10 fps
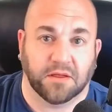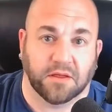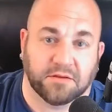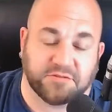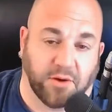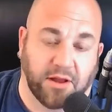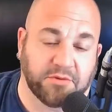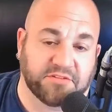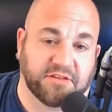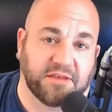So I
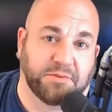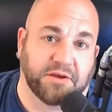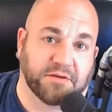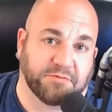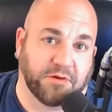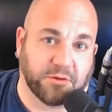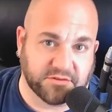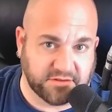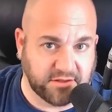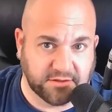would say pick a
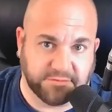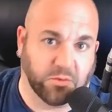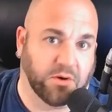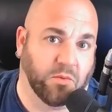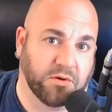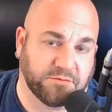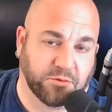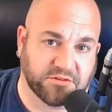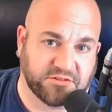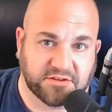frequency. If you want
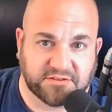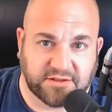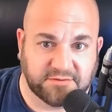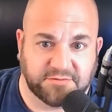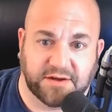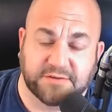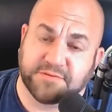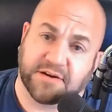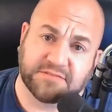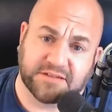
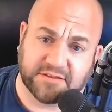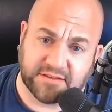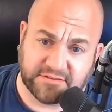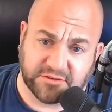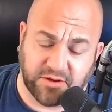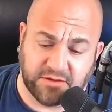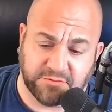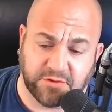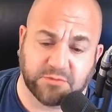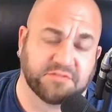146.55, I think that's a great
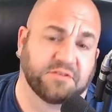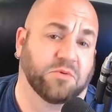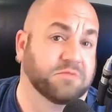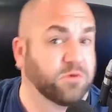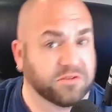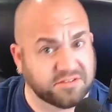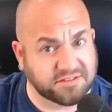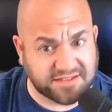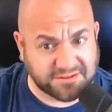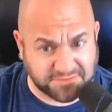frequency.
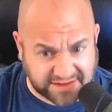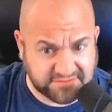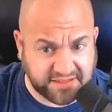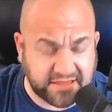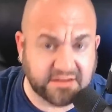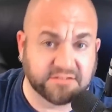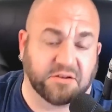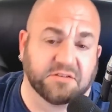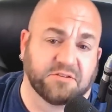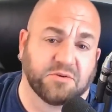146.58 is
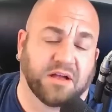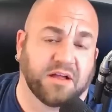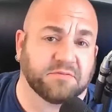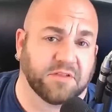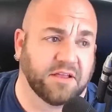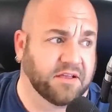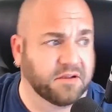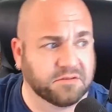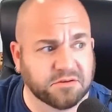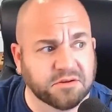also kind of like
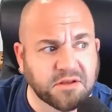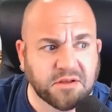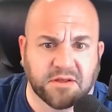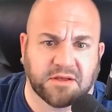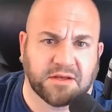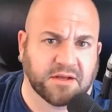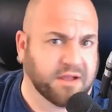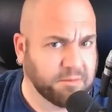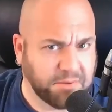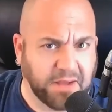another uh,
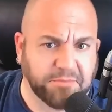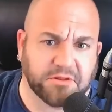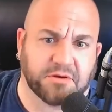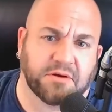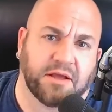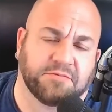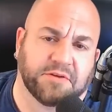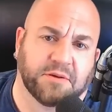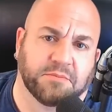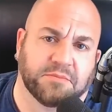kind of popular
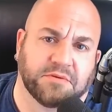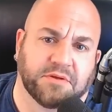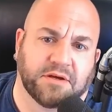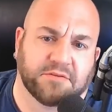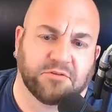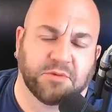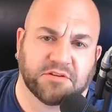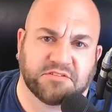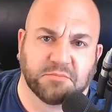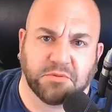FM uh, two
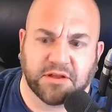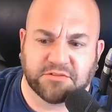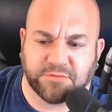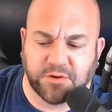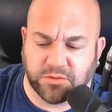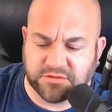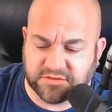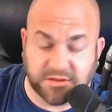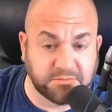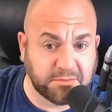meter simplex
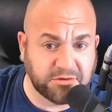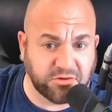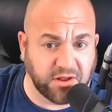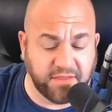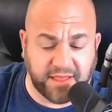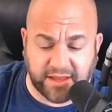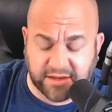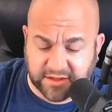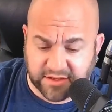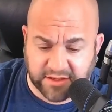frequency. Maybe try
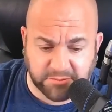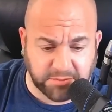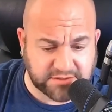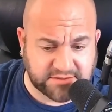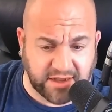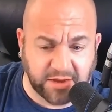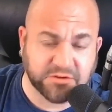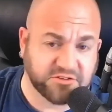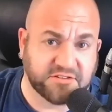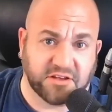that. But uh, I
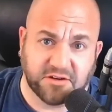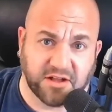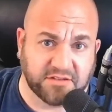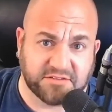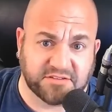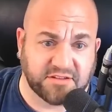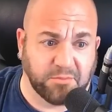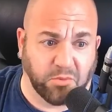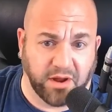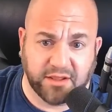would just tell your guys to
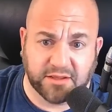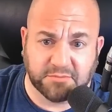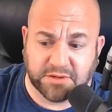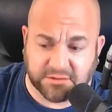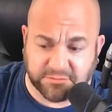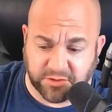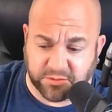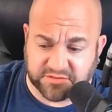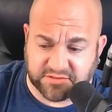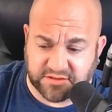stop whining, pick a
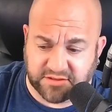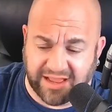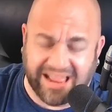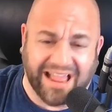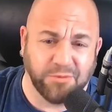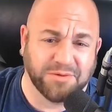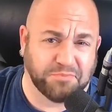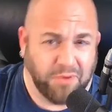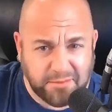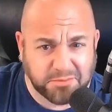frequency. I, I would
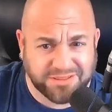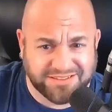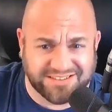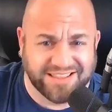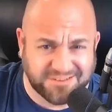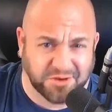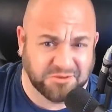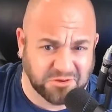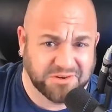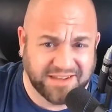probably say
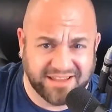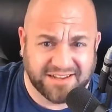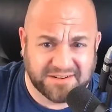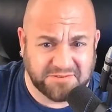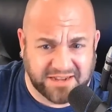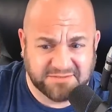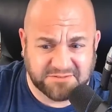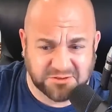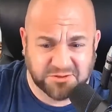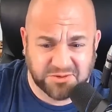don't do a net on
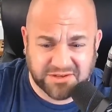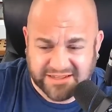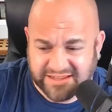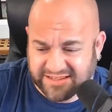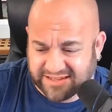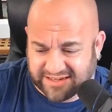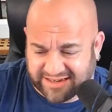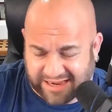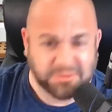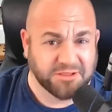5.2.
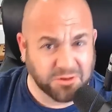Uh, I'm a little